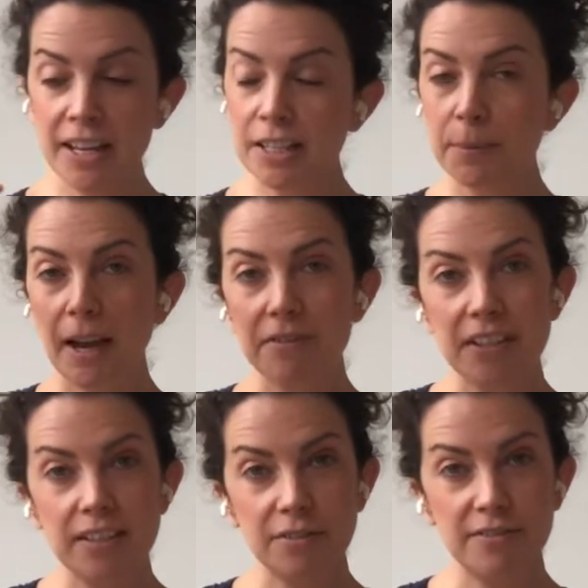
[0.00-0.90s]
So we have
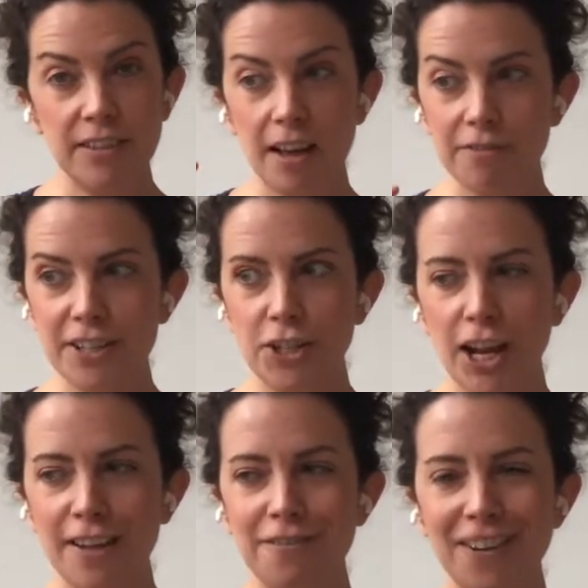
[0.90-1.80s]
this sort of lovely
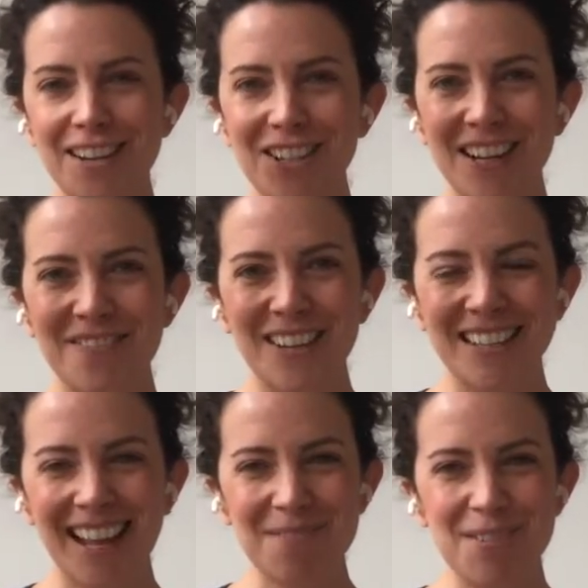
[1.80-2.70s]

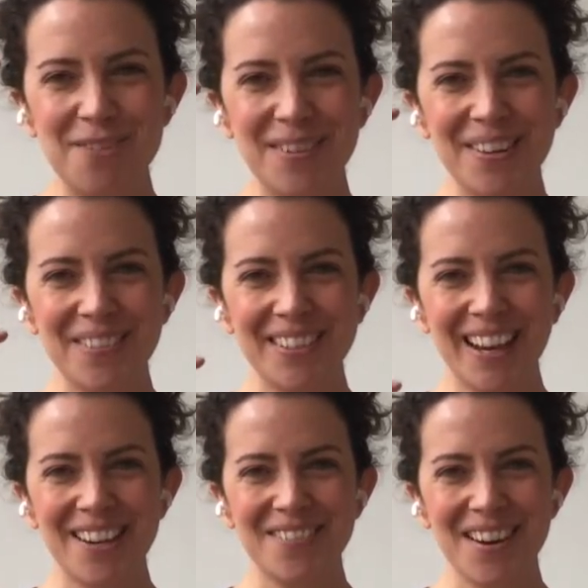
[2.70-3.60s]
jellyfish-like movement of the
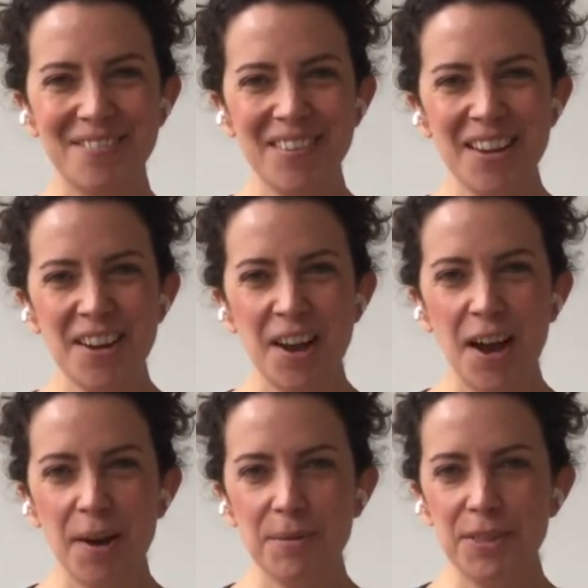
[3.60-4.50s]
diaphragm
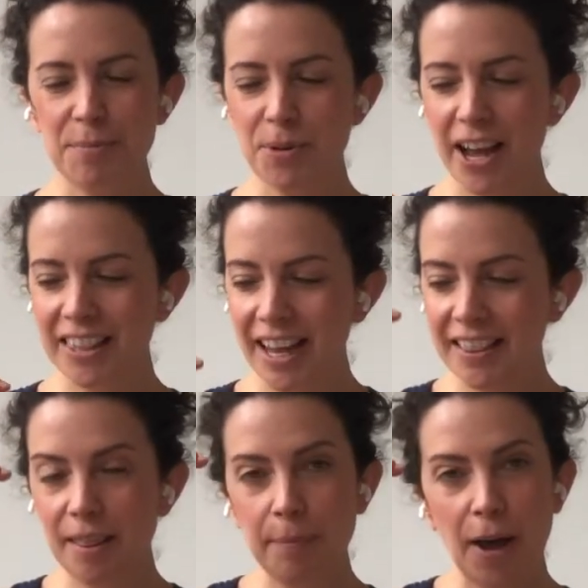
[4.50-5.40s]
with the breath, and
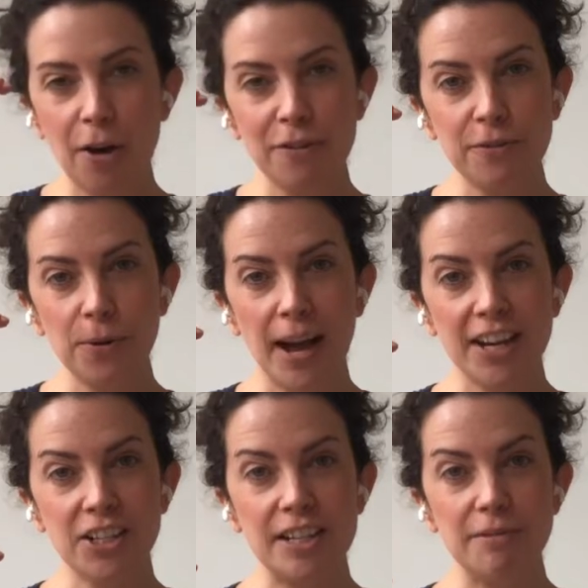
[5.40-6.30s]
then the pelvic floor
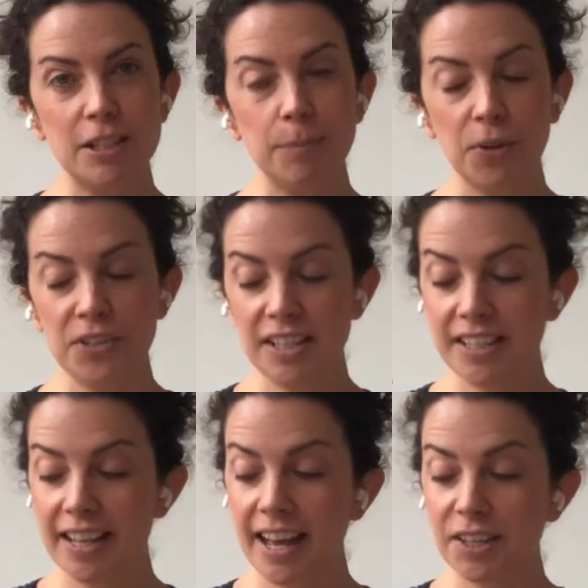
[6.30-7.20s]
actually responding
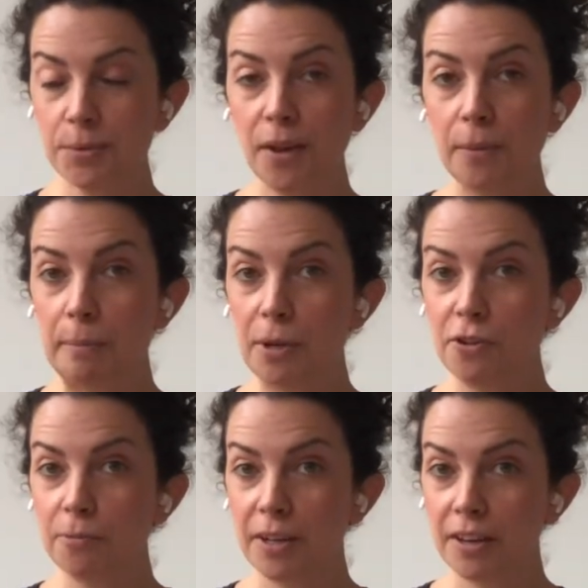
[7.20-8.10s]
to that as well, the
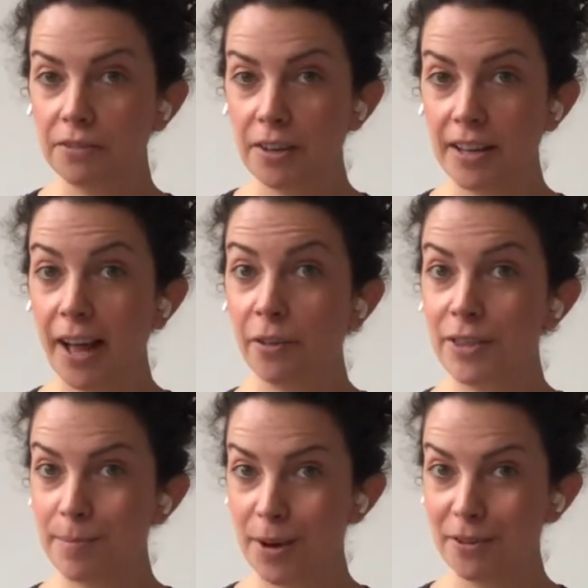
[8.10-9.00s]
movement of the
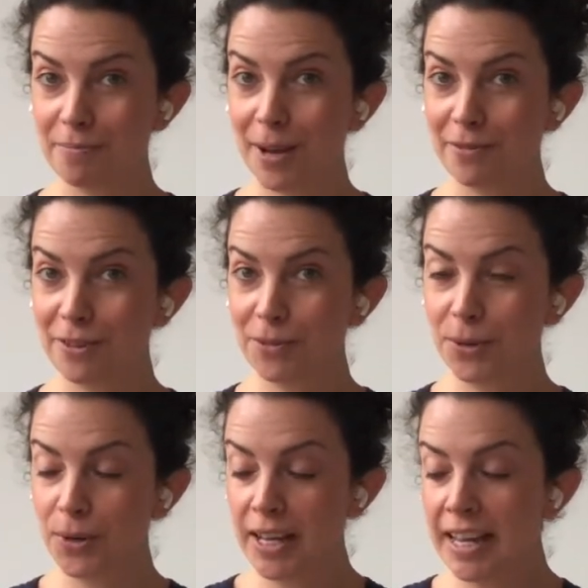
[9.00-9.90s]
healthy pelvic
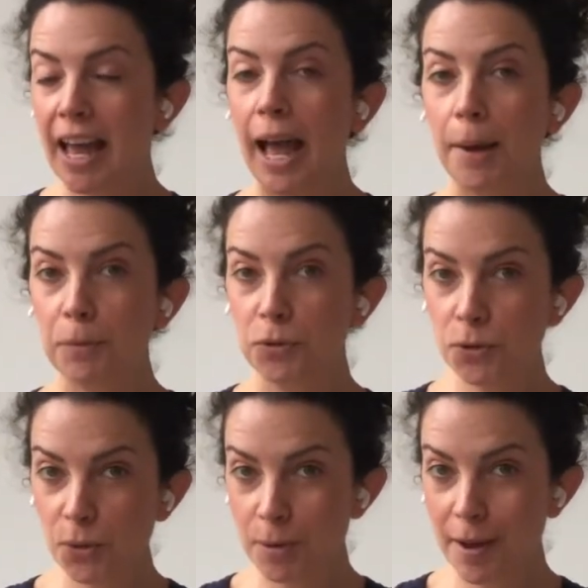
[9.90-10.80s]
floor. And we'll
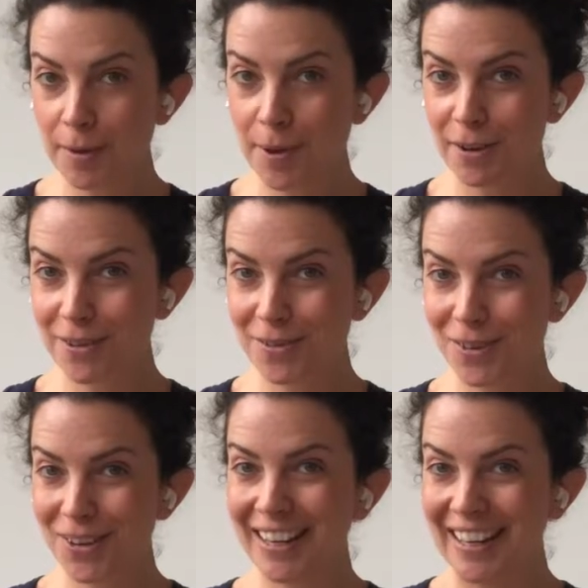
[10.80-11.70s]
talk about the pelvic
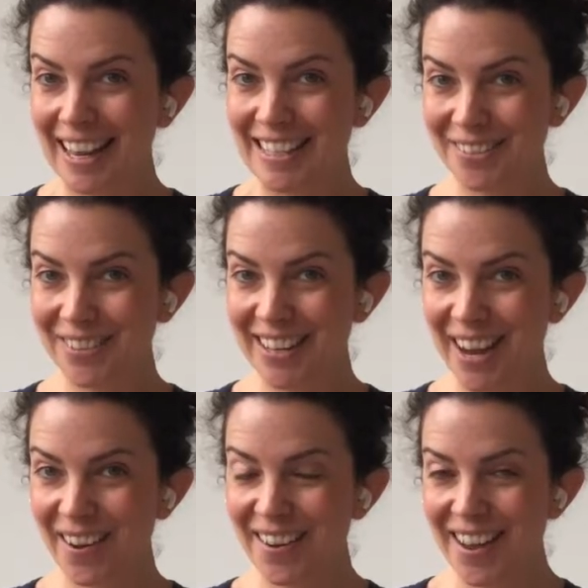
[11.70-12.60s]
floor in a later
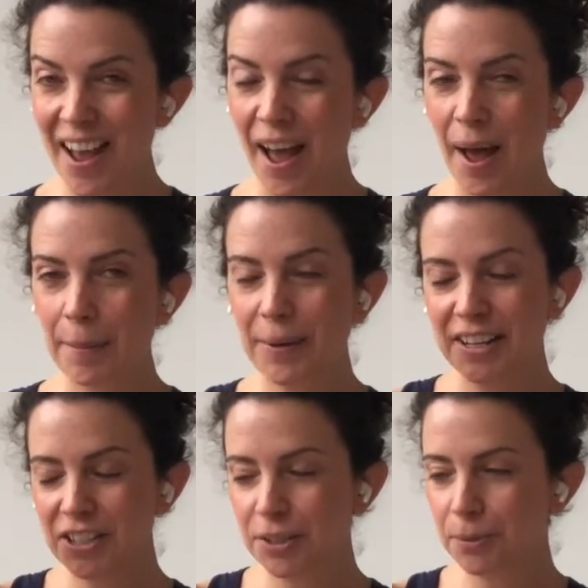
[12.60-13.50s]
video, but I
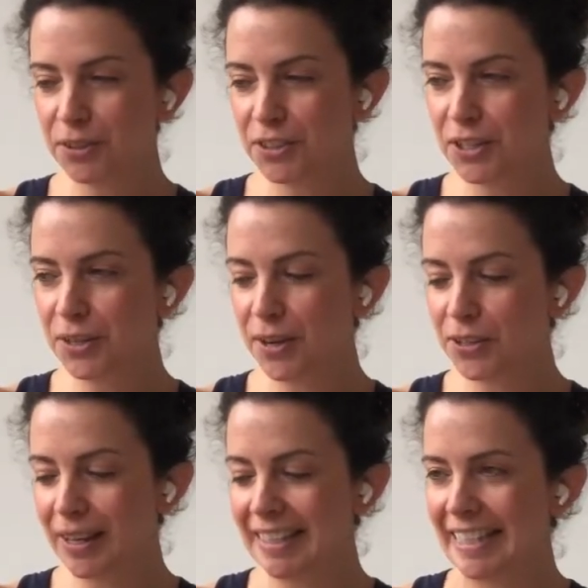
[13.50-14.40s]
just want to
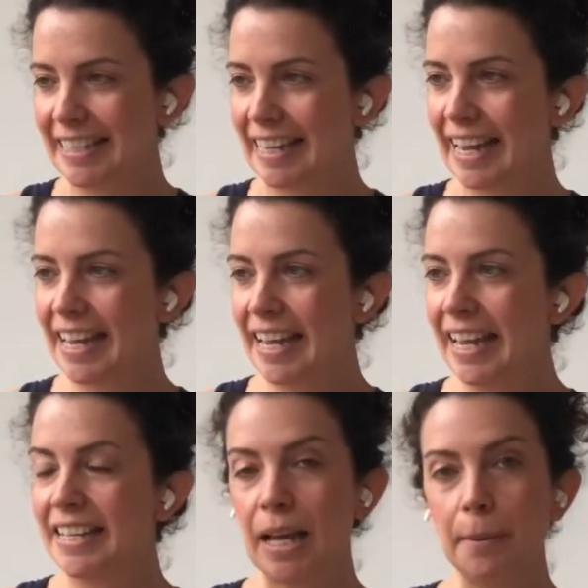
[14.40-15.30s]
address it today
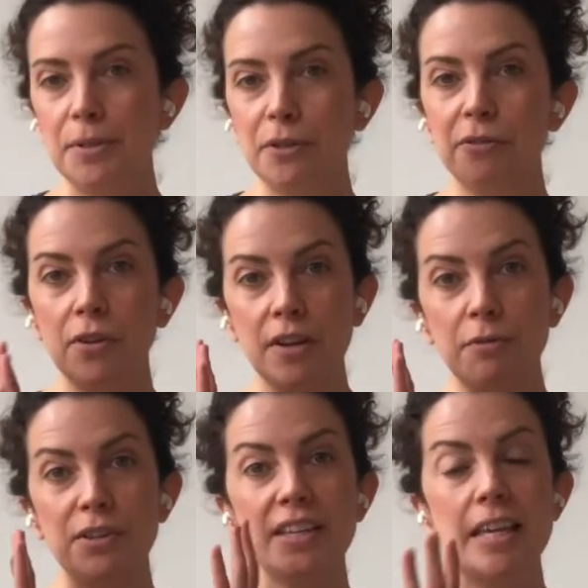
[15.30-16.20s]
in terms of,
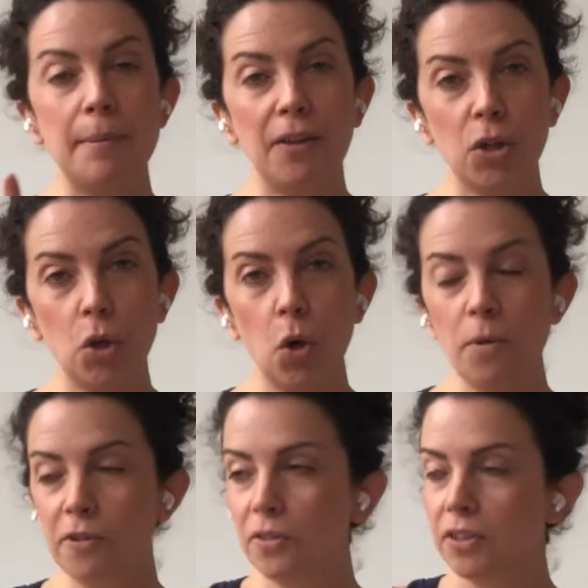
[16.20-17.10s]
if we're thinking about the core,
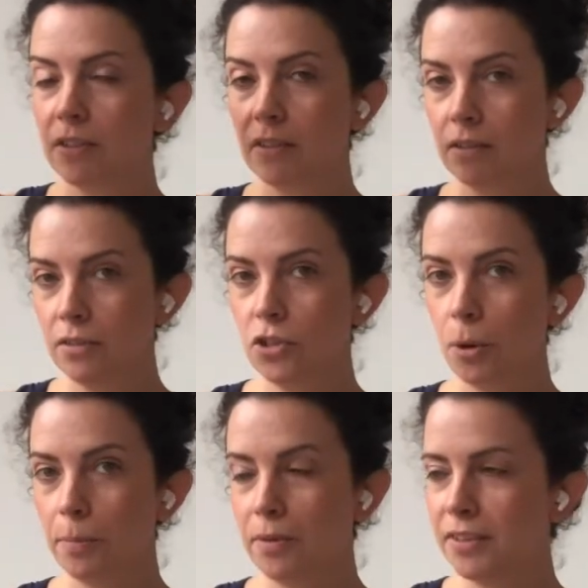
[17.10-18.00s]
we've got this
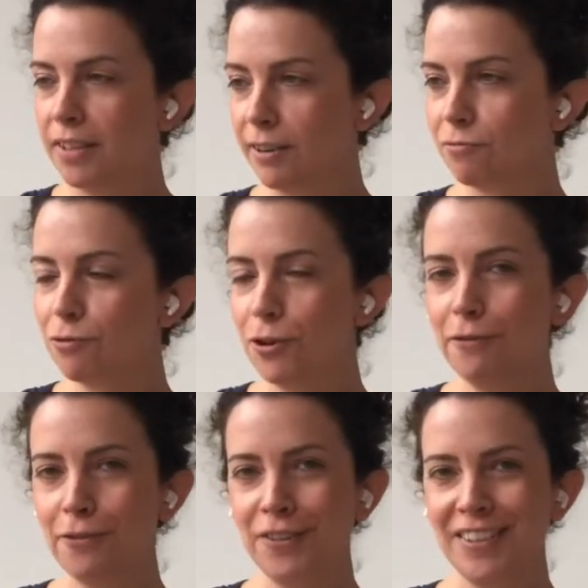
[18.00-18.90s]
like
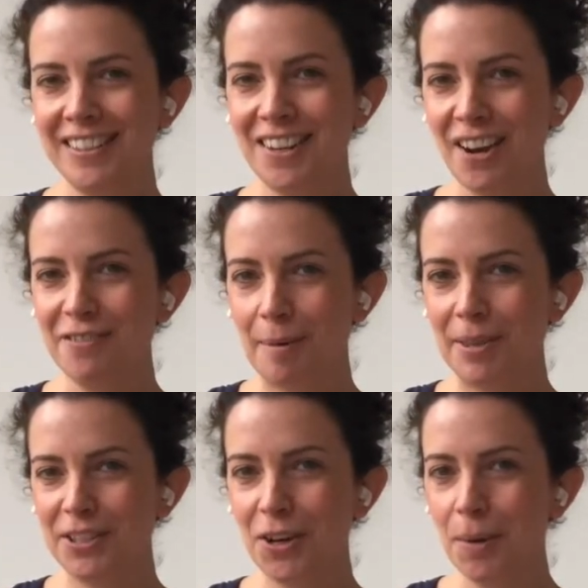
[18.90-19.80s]
roof, the diaphragm at
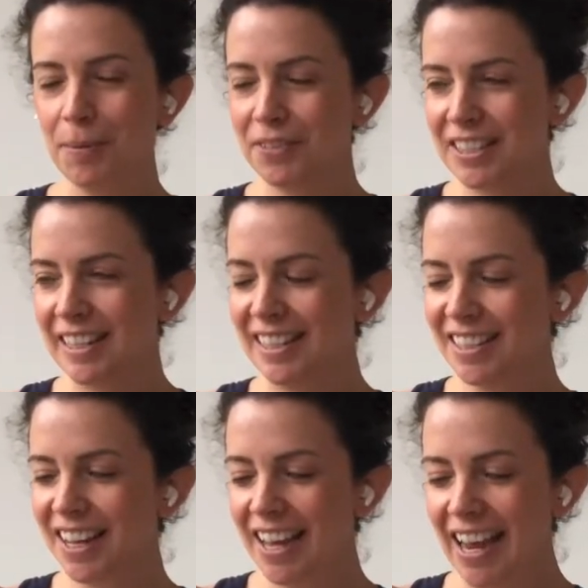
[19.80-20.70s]
the top of the
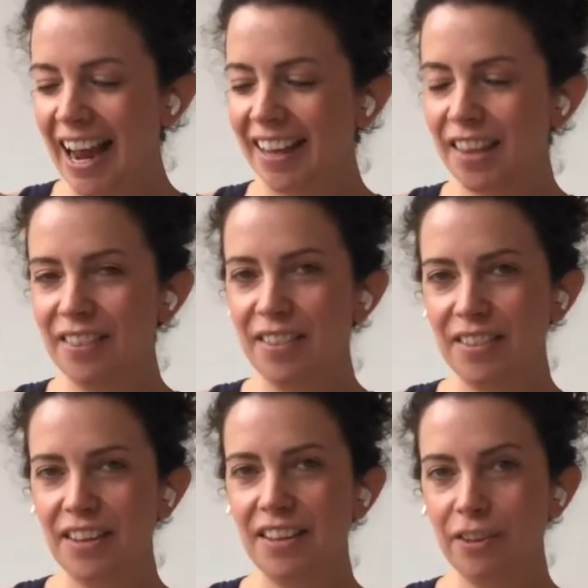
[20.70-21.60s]
cylinder, and then
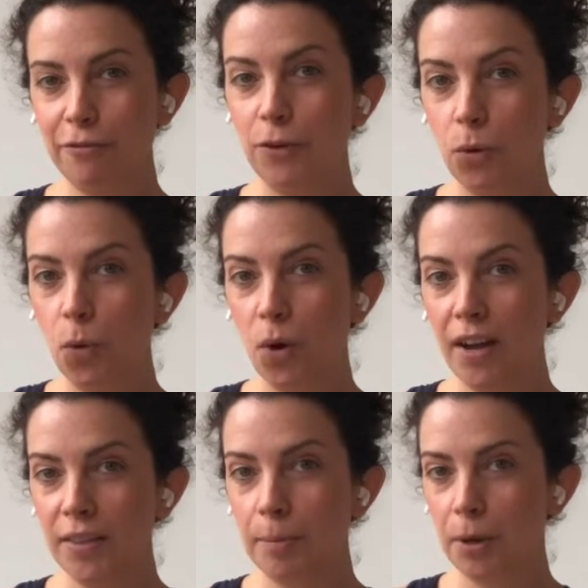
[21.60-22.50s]
the floor
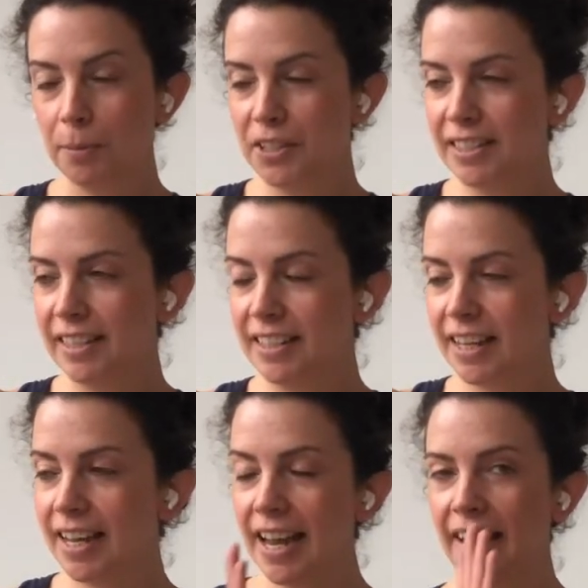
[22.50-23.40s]
at the bottom of the cylinder,
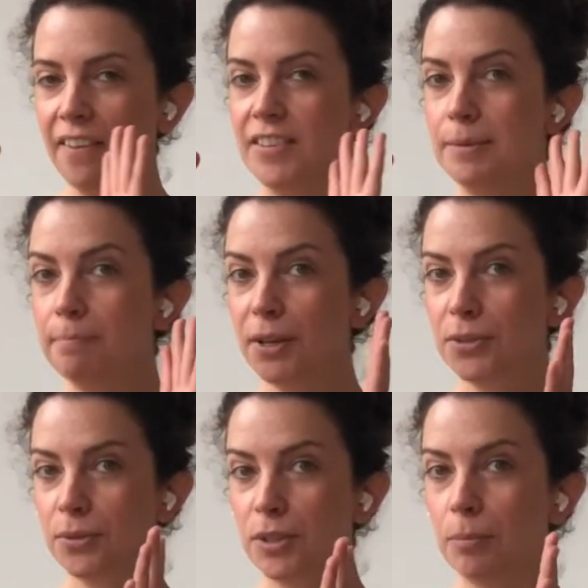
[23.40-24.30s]
and then these
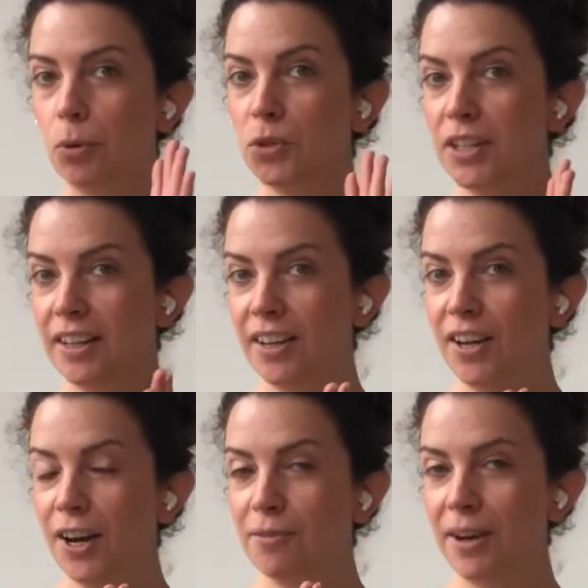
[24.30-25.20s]
muscles supporting
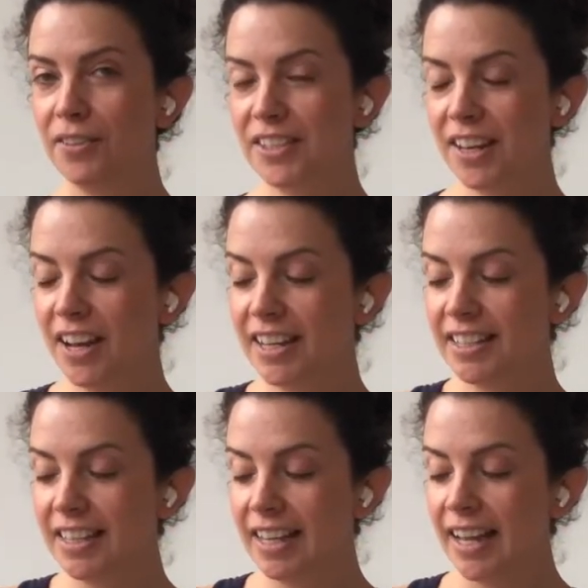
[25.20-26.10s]
around the sides.